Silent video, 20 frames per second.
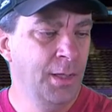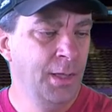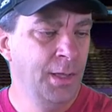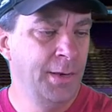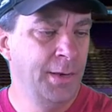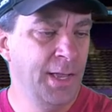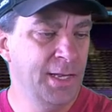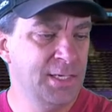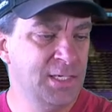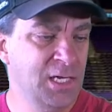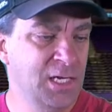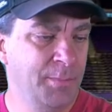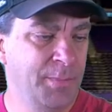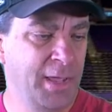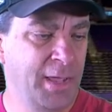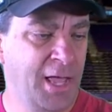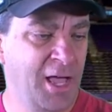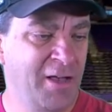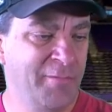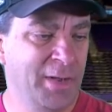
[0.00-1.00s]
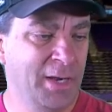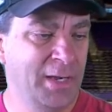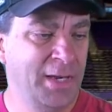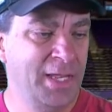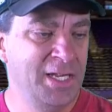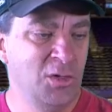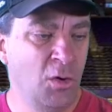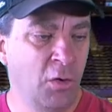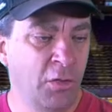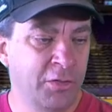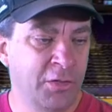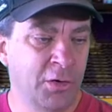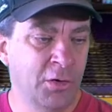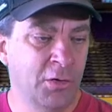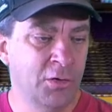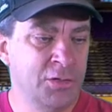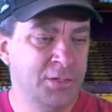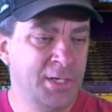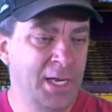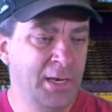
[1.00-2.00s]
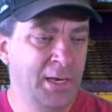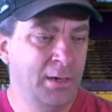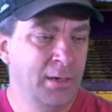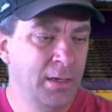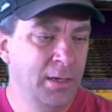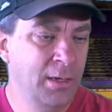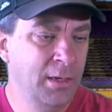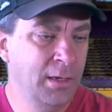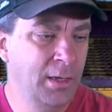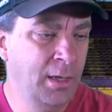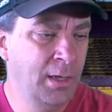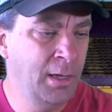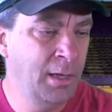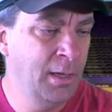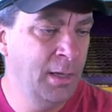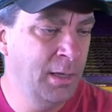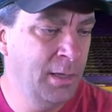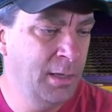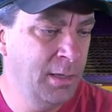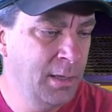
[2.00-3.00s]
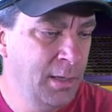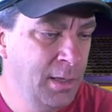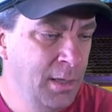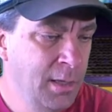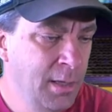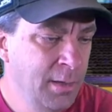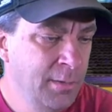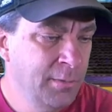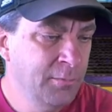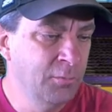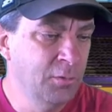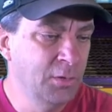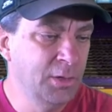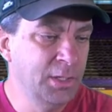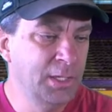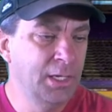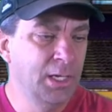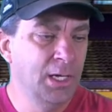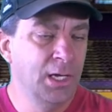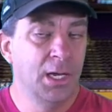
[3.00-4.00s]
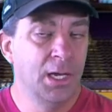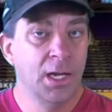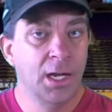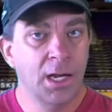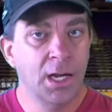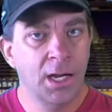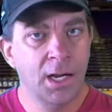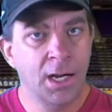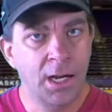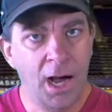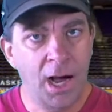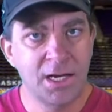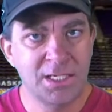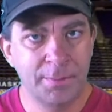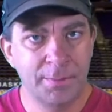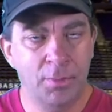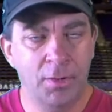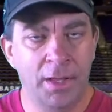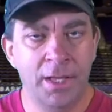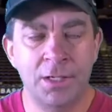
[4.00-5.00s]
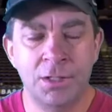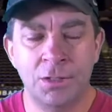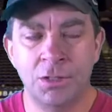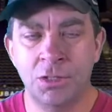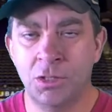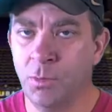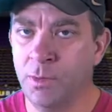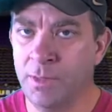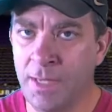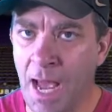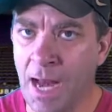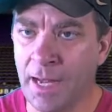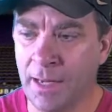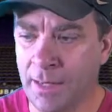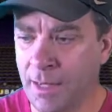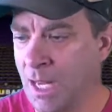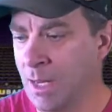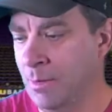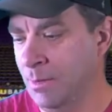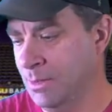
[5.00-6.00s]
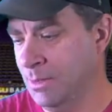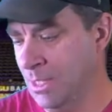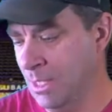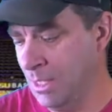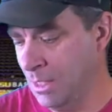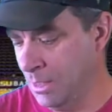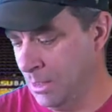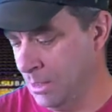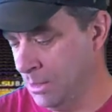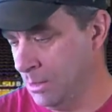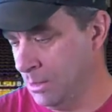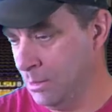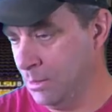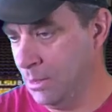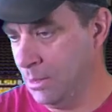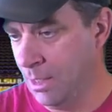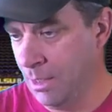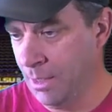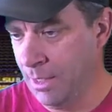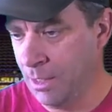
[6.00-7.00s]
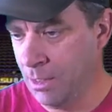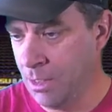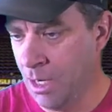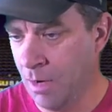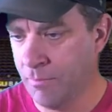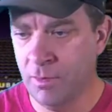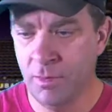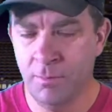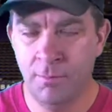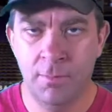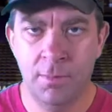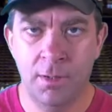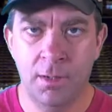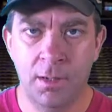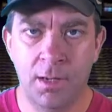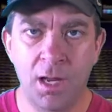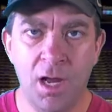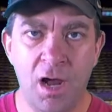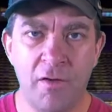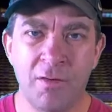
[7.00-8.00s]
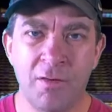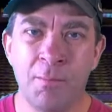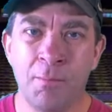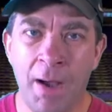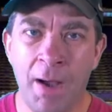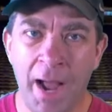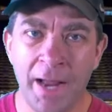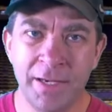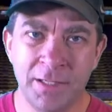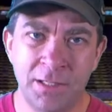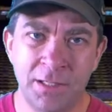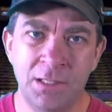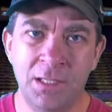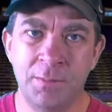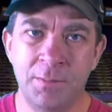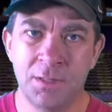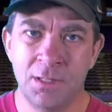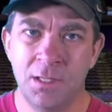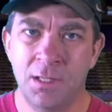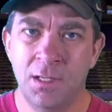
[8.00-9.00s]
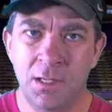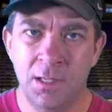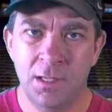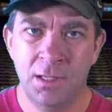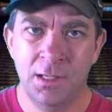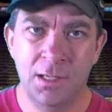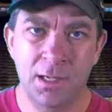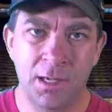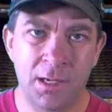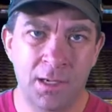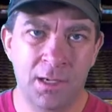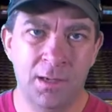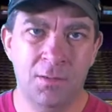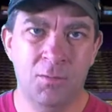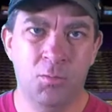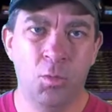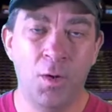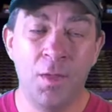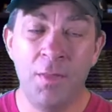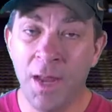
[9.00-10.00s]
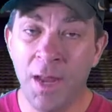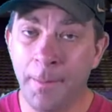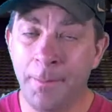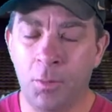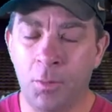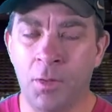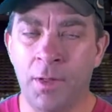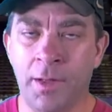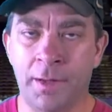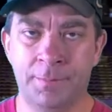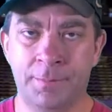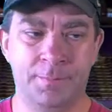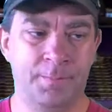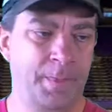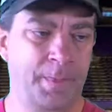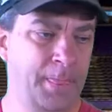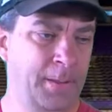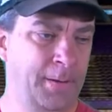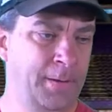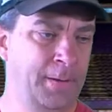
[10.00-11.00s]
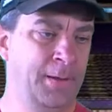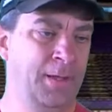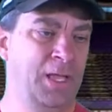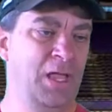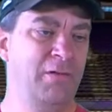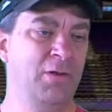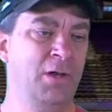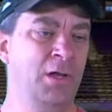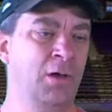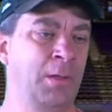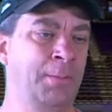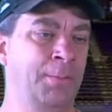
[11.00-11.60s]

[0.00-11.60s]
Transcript: Next up, they have McNeese on Thursday. Really contemplating doing that game. Sorry, I like covering my teams when they're playing, even though they're